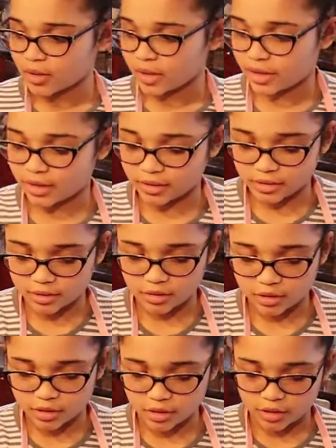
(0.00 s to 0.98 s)
And
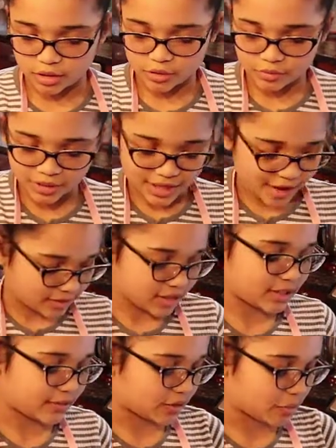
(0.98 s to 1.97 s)
you don't really have to
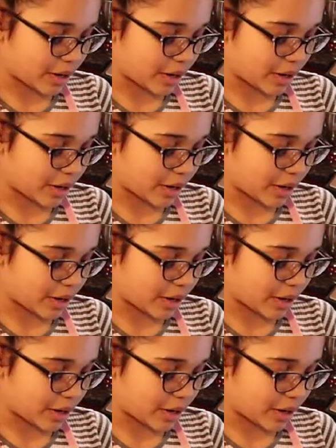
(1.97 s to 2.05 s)
sift the